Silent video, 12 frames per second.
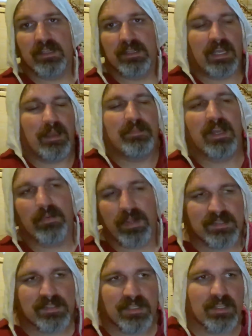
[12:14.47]
Now I'm not
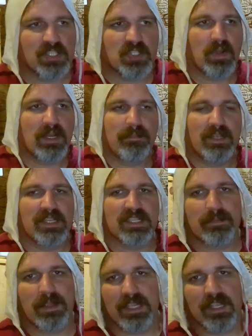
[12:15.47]
wasting 20
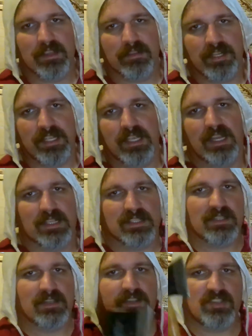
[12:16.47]
minutes making 3
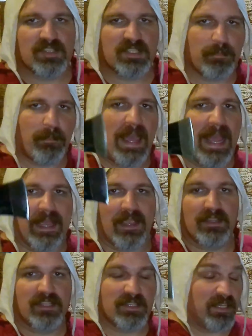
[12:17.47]
cuts. Smack!
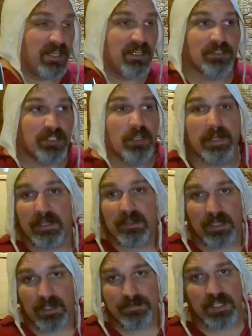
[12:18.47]
And it'll do it.
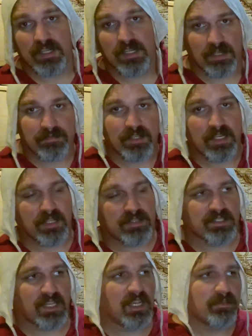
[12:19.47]
I've done it. I've gone
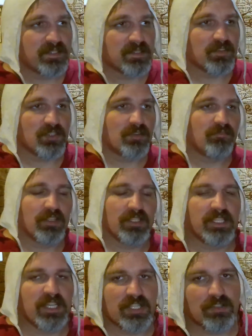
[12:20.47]
outside with some
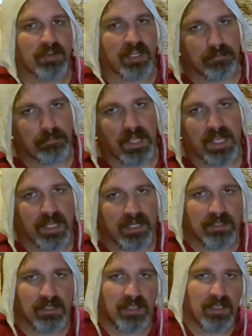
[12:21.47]
really nice grained
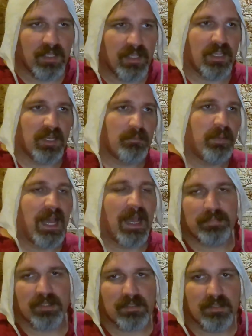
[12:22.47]
pine and
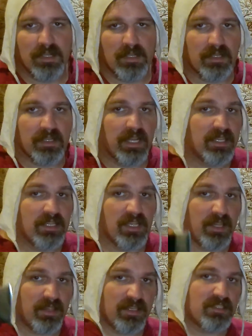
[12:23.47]
poplar, and
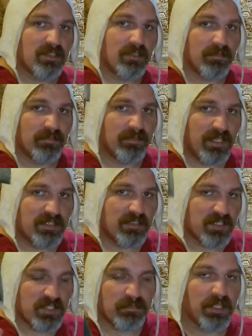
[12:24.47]
this'll
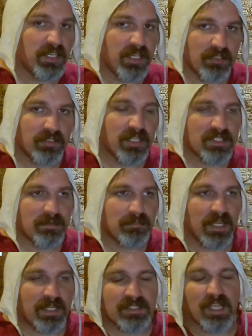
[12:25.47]
split it. You'll get some
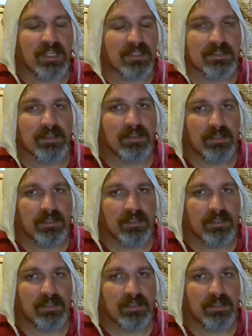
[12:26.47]
nice cuts.